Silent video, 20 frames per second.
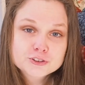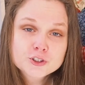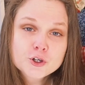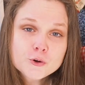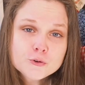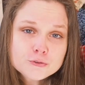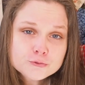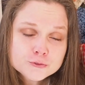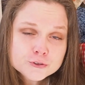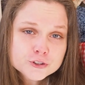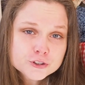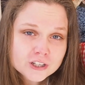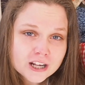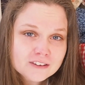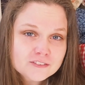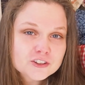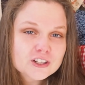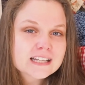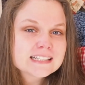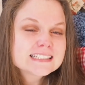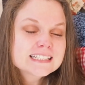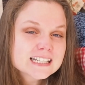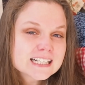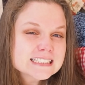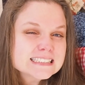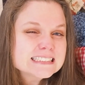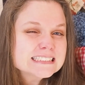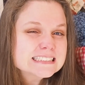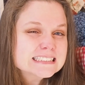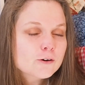go through your novel and
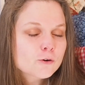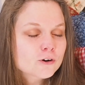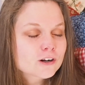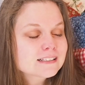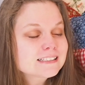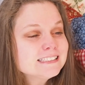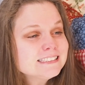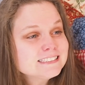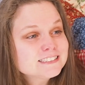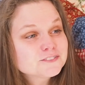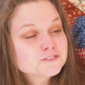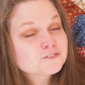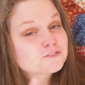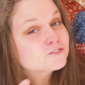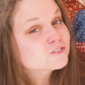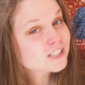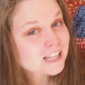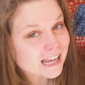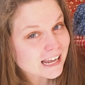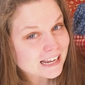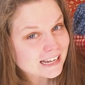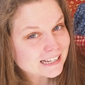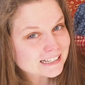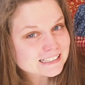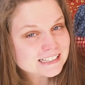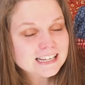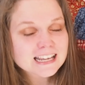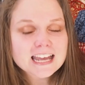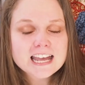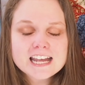cut, or at least
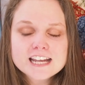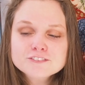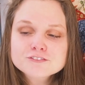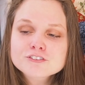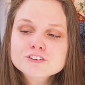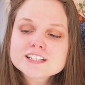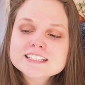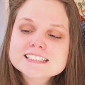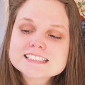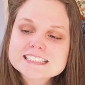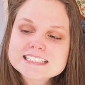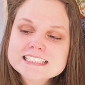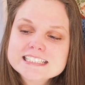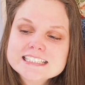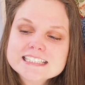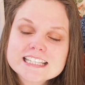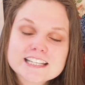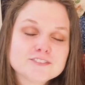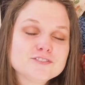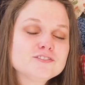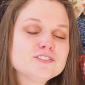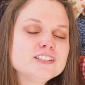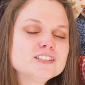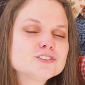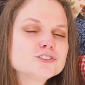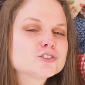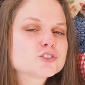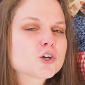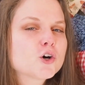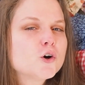flag, every scene that
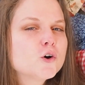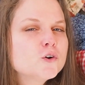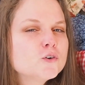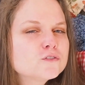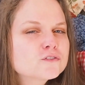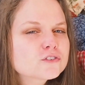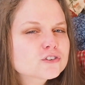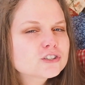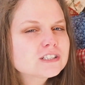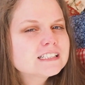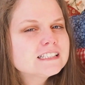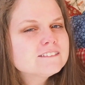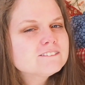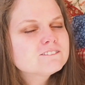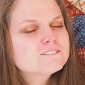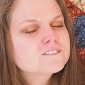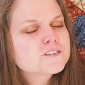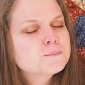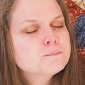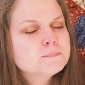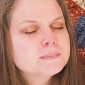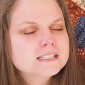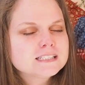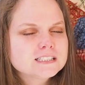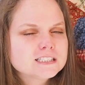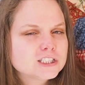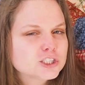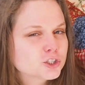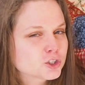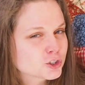feels overly
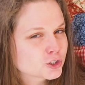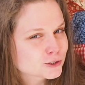familiar,